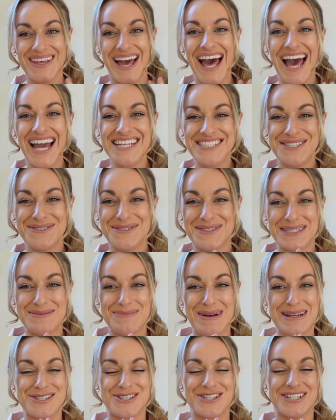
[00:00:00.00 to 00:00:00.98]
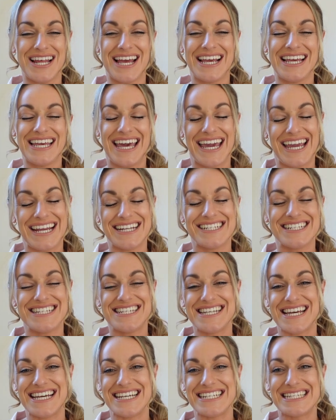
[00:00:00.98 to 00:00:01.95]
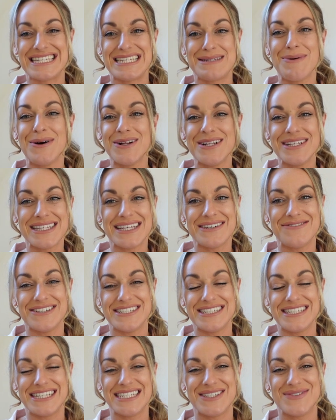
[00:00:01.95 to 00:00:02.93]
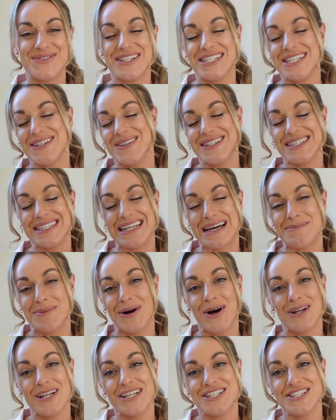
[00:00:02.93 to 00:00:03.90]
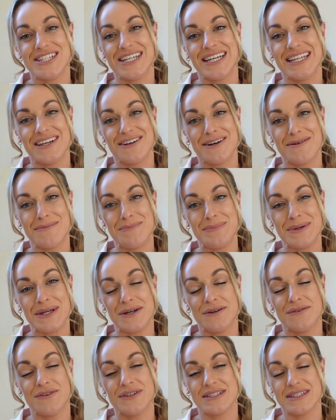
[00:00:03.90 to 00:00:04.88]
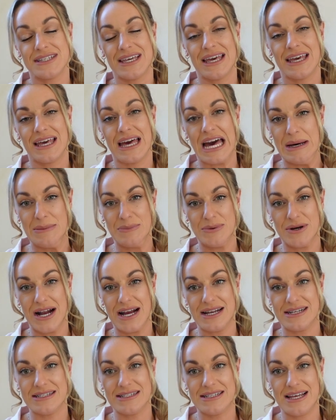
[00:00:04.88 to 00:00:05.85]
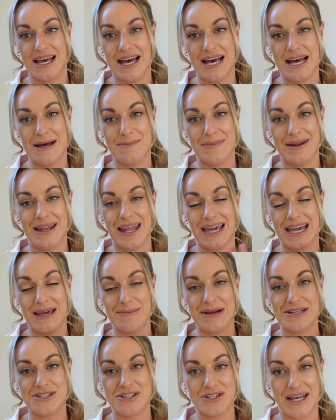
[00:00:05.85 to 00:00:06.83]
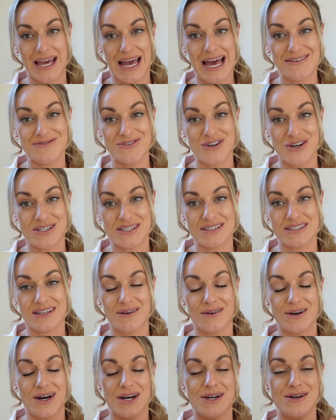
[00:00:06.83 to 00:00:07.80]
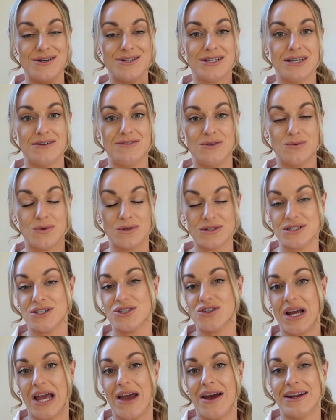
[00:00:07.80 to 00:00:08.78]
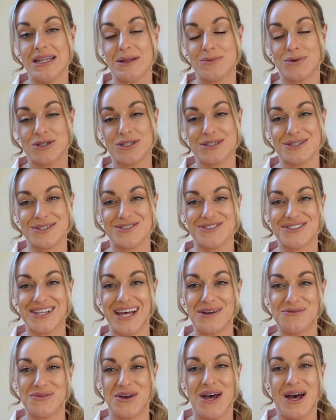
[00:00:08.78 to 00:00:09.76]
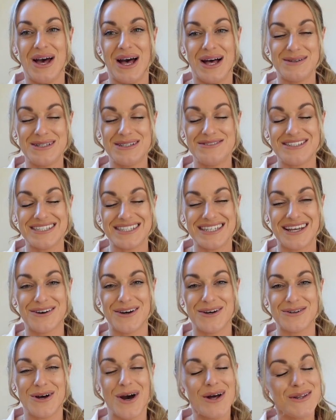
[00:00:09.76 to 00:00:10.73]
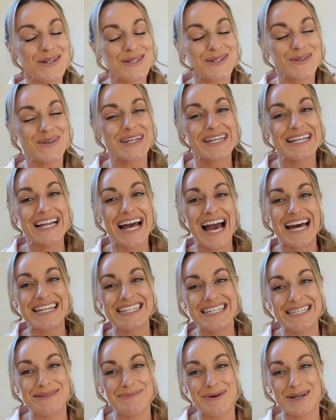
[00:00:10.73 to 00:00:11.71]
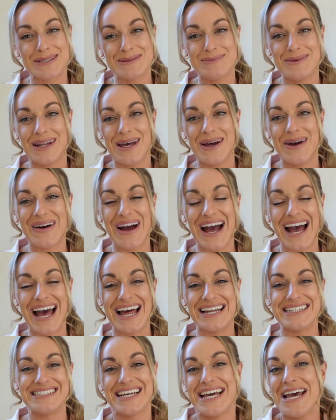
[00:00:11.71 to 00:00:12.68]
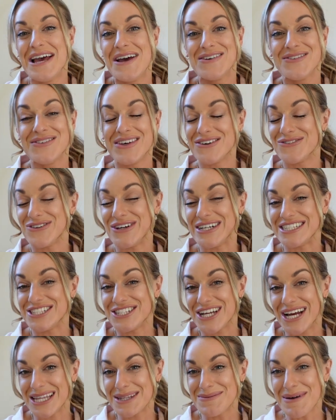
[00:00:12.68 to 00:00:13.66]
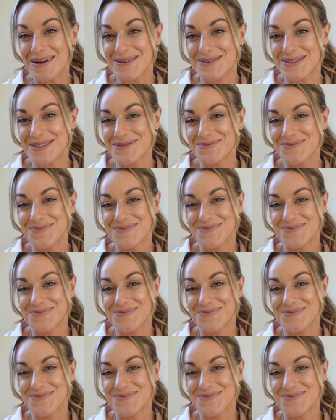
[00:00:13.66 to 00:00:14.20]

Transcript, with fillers: I just wanted to mention again today's sponsor for today's video is Depology. They're a beautiful skincare brand. Um, like I mentioned, I have got a discount code so if you wanted to try any of the products yourself. I'll leave the discount code on the screen and in the box below and feel free to check them out.